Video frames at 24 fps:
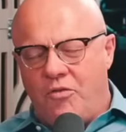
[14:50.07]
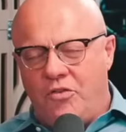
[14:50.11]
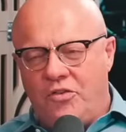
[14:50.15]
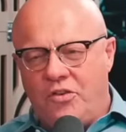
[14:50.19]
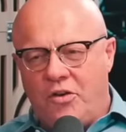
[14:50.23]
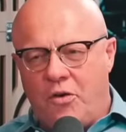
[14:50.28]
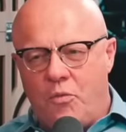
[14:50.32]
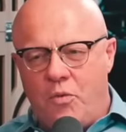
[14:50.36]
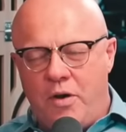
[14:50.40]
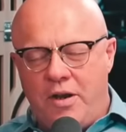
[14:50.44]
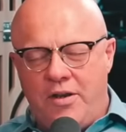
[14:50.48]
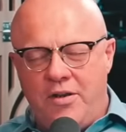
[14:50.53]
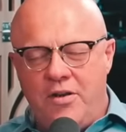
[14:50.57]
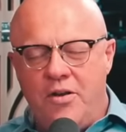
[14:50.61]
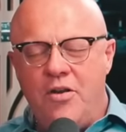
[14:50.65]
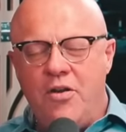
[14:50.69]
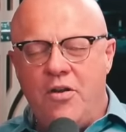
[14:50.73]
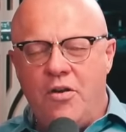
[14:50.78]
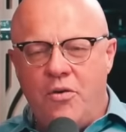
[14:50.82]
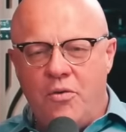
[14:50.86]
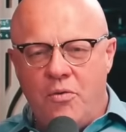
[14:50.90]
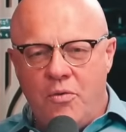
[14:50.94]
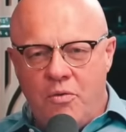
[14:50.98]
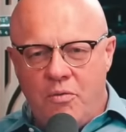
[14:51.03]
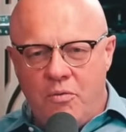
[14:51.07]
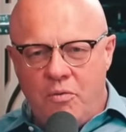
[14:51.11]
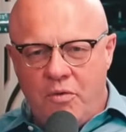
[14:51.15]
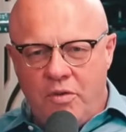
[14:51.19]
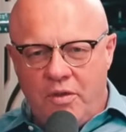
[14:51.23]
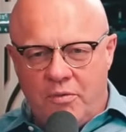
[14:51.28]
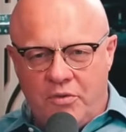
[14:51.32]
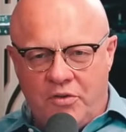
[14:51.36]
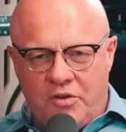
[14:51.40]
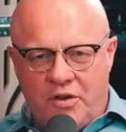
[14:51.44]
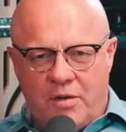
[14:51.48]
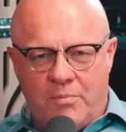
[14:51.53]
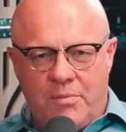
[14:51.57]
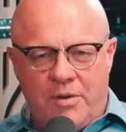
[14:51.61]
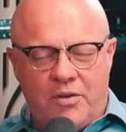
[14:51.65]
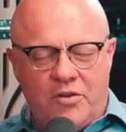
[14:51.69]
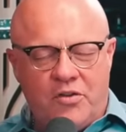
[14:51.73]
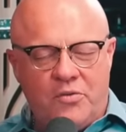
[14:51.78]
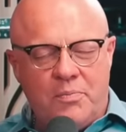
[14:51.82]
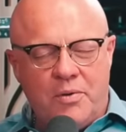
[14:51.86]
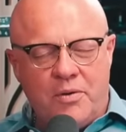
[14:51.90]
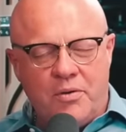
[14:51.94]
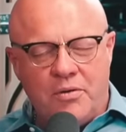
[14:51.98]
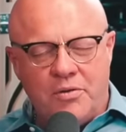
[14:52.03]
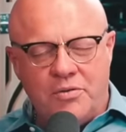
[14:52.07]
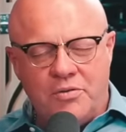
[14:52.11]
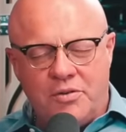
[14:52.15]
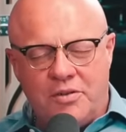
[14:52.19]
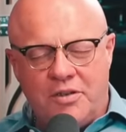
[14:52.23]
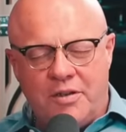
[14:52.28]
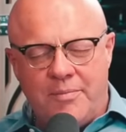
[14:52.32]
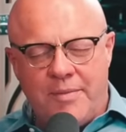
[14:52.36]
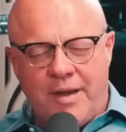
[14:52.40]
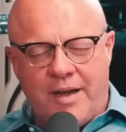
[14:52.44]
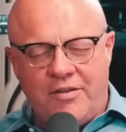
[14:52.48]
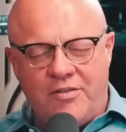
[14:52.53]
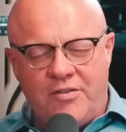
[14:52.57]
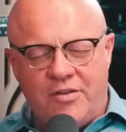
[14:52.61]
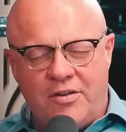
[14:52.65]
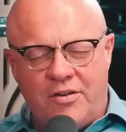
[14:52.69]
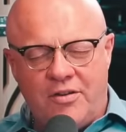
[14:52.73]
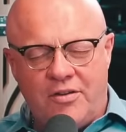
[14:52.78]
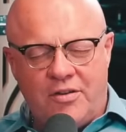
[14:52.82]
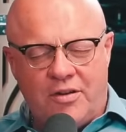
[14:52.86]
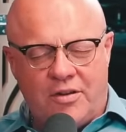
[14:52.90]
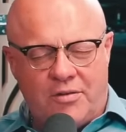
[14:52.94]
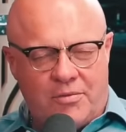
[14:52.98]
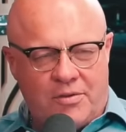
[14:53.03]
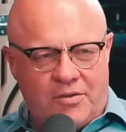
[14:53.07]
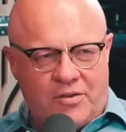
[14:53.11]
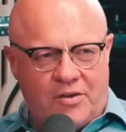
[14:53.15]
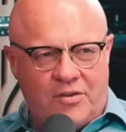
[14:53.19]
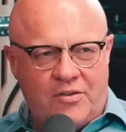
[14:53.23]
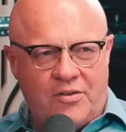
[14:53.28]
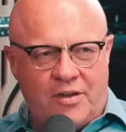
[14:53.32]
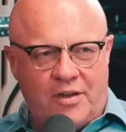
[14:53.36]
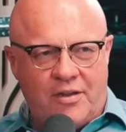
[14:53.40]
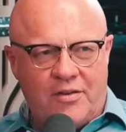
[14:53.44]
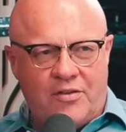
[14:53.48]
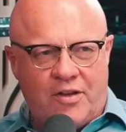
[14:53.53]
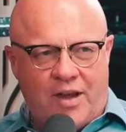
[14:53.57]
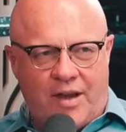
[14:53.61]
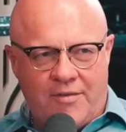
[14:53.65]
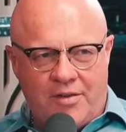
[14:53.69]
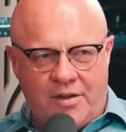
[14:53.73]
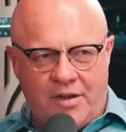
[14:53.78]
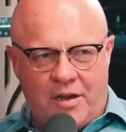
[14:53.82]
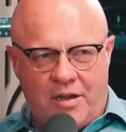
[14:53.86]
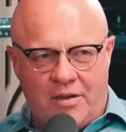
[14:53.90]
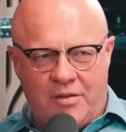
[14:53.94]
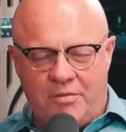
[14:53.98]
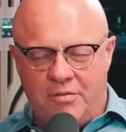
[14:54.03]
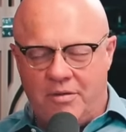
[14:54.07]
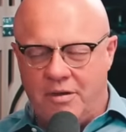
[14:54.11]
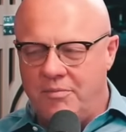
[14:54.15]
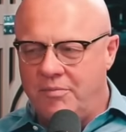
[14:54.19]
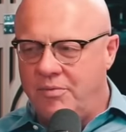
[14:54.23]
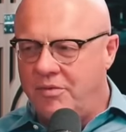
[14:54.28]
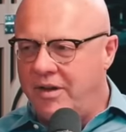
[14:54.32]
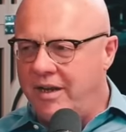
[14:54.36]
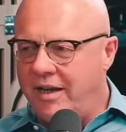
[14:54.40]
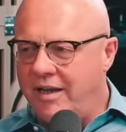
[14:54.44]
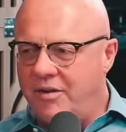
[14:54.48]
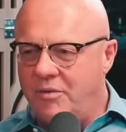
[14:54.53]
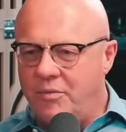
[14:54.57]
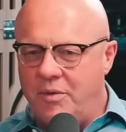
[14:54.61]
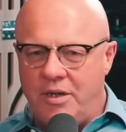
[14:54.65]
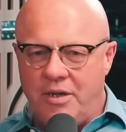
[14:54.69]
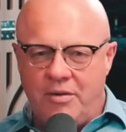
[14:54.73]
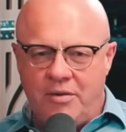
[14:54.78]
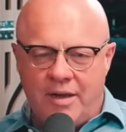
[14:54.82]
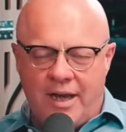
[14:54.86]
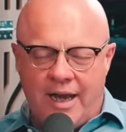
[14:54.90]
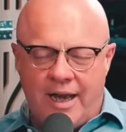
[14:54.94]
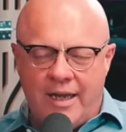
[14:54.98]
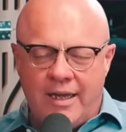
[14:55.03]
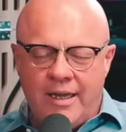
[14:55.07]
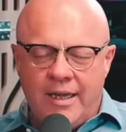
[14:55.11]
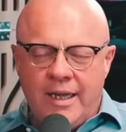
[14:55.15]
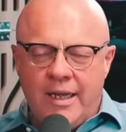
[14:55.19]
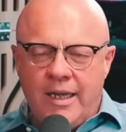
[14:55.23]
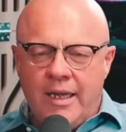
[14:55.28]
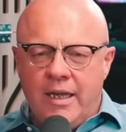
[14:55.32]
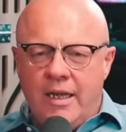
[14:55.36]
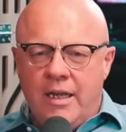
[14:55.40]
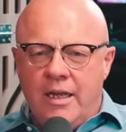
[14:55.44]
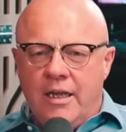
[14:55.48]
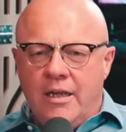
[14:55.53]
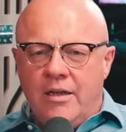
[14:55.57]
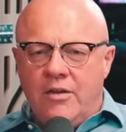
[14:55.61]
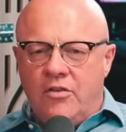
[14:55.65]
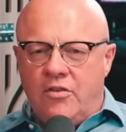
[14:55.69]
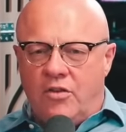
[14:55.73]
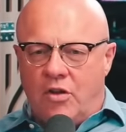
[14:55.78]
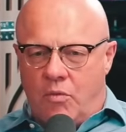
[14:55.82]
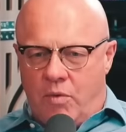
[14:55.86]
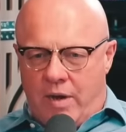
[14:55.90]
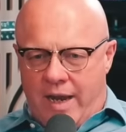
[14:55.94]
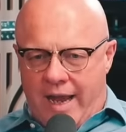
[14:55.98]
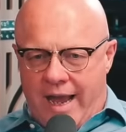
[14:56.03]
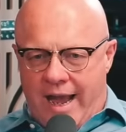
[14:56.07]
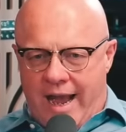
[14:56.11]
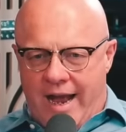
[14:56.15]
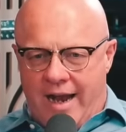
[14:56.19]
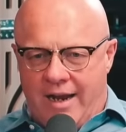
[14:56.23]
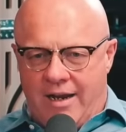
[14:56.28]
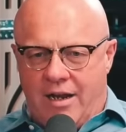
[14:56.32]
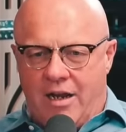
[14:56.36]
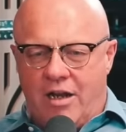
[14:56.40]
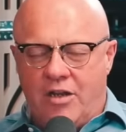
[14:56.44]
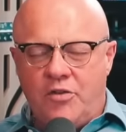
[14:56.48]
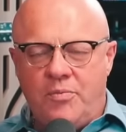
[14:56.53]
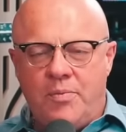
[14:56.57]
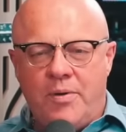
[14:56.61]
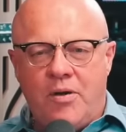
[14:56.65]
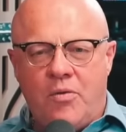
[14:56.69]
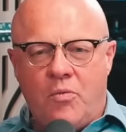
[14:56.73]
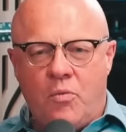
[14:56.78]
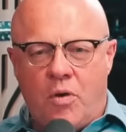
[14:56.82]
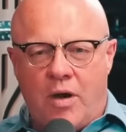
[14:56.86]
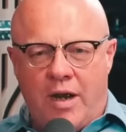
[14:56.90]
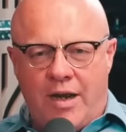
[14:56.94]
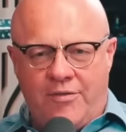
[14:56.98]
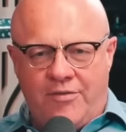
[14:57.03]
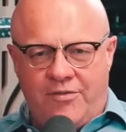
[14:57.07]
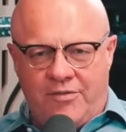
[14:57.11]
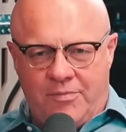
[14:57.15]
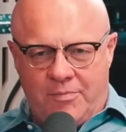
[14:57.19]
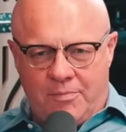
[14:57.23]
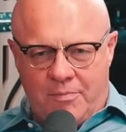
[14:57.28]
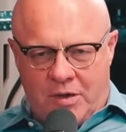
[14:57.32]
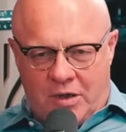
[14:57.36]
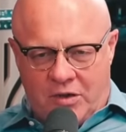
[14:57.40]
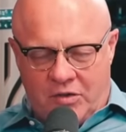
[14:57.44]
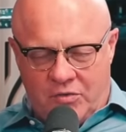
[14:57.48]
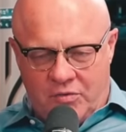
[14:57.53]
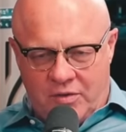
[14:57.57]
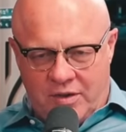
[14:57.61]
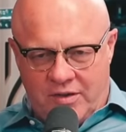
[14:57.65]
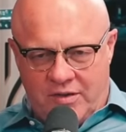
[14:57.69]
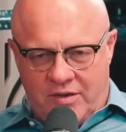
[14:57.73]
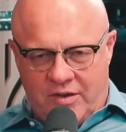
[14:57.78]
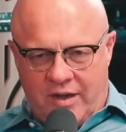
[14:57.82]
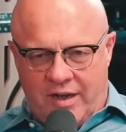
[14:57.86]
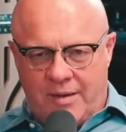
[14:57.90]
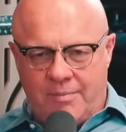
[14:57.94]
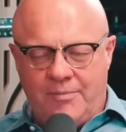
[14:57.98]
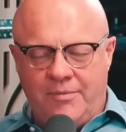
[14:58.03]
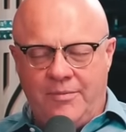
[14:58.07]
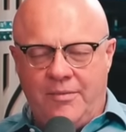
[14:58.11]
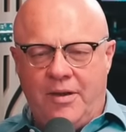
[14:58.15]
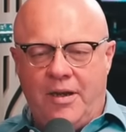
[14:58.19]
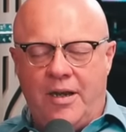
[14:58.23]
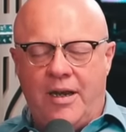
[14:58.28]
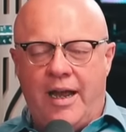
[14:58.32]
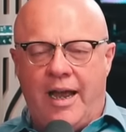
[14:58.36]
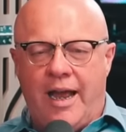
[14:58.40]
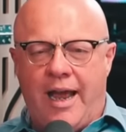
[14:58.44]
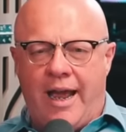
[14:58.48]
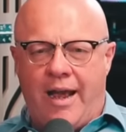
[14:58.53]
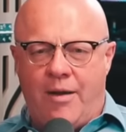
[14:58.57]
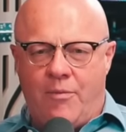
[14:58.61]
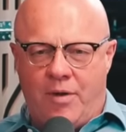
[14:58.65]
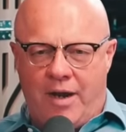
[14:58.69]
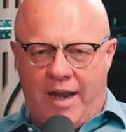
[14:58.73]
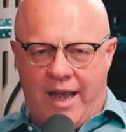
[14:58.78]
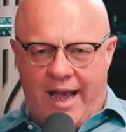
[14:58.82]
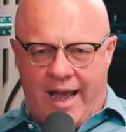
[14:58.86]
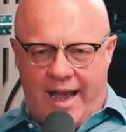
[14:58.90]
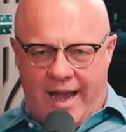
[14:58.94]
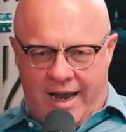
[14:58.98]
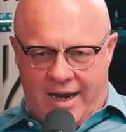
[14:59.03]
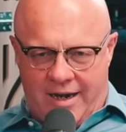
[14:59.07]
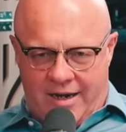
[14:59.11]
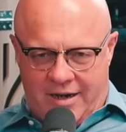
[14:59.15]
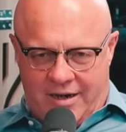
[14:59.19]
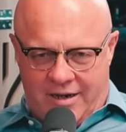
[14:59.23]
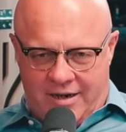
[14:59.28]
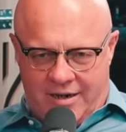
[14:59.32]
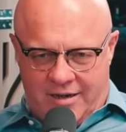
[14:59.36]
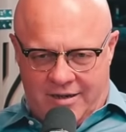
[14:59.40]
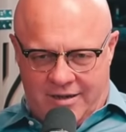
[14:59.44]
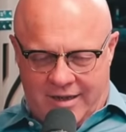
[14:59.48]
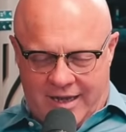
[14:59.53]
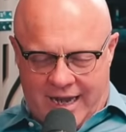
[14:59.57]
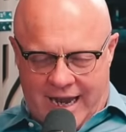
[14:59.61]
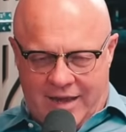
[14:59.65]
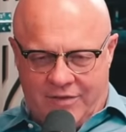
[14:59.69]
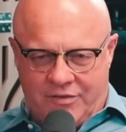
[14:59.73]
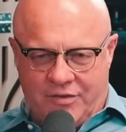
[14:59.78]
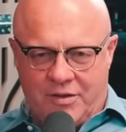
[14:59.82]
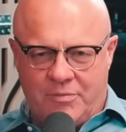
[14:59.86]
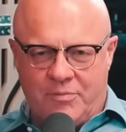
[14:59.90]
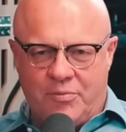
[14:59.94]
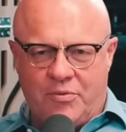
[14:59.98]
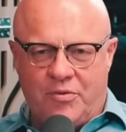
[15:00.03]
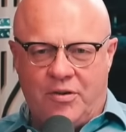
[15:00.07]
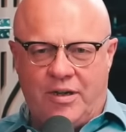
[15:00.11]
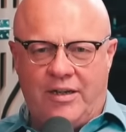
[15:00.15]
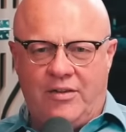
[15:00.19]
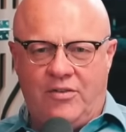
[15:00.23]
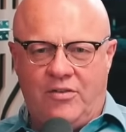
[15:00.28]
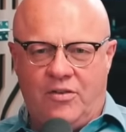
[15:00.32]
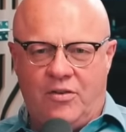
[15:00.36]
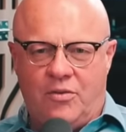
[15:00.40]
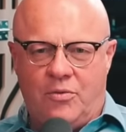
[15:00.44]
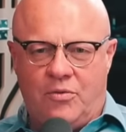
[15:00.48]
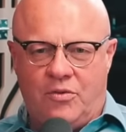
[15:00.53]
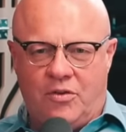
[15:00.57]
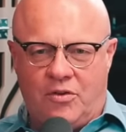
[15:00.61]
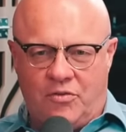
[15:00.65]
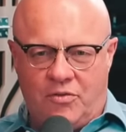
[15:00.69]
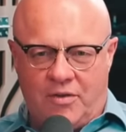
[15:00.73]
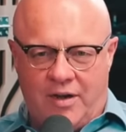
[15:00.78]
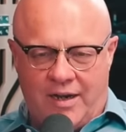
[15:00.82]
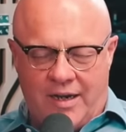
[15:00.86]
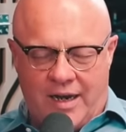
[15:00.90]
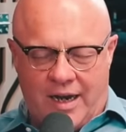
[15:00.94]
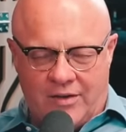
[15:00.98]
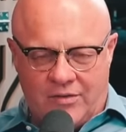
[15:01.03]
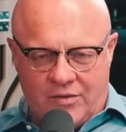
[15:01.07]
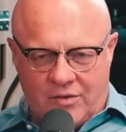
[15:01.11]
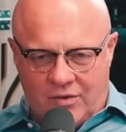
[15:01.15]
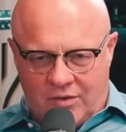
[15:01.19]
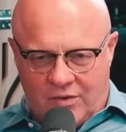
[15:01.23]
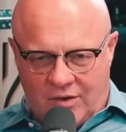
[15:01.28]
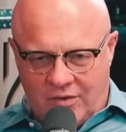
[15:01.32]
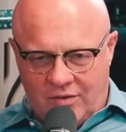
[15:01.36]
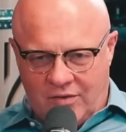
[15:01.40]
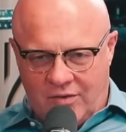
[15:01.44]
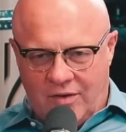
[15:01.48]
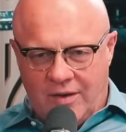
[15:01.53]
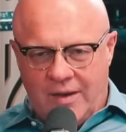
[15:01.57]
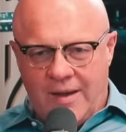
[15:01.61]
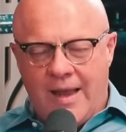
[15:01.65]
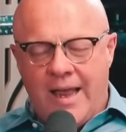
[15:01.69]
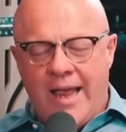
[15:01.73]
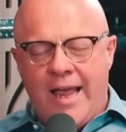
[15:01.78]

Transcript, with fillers: so we knew there was going to be a spiritual dimension to the resistance. Mm-hmm. Having gone through Unplanned, we knew that. So we had a husband and wife ministry team, and we had a Catholic priest who was a trained exorcist.